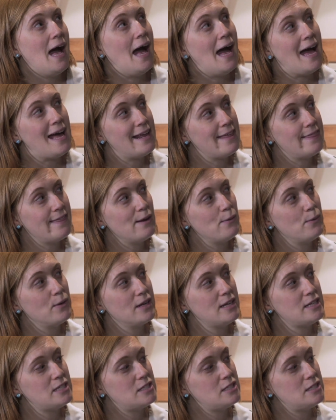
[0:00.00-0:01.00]
And I think
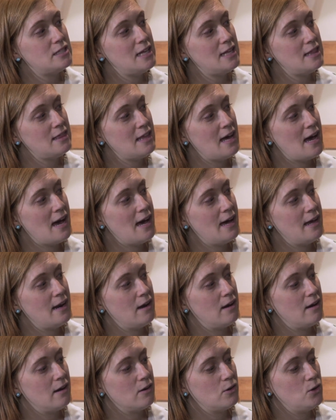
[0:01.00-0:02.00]
when I did that
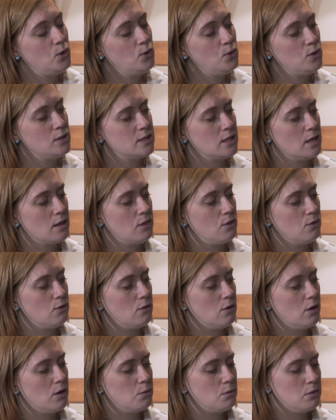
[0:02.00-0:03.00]
course, I
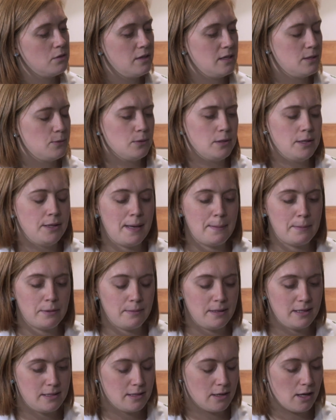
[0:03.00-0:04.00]
thought, oh, well, this will enable
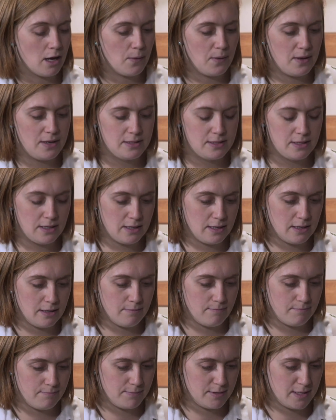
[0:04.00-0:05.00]
me to go
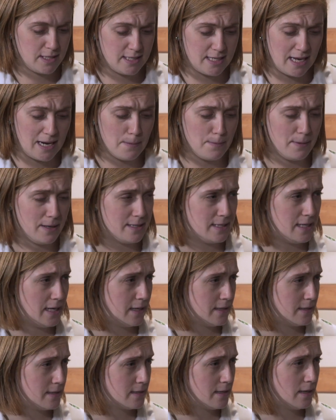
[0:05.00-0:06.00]
into sustainability
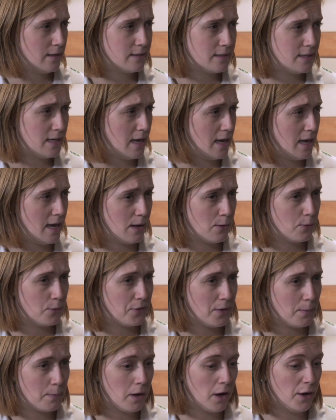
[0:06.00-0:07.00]
consulting or
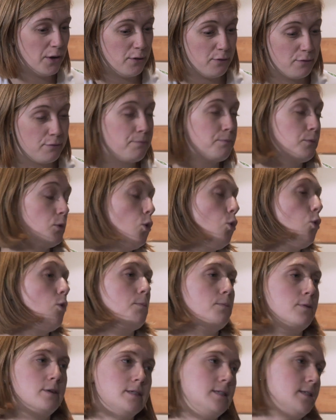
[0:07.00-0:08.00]
some kind of
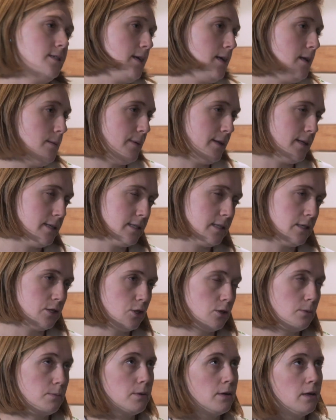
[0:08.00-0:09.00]
corporate sustainability
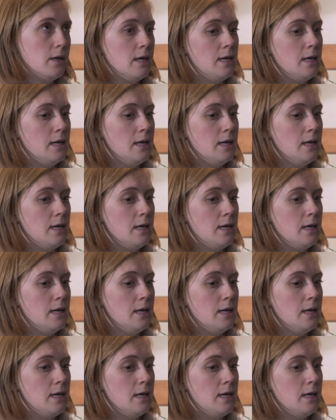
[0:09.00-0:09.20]
job.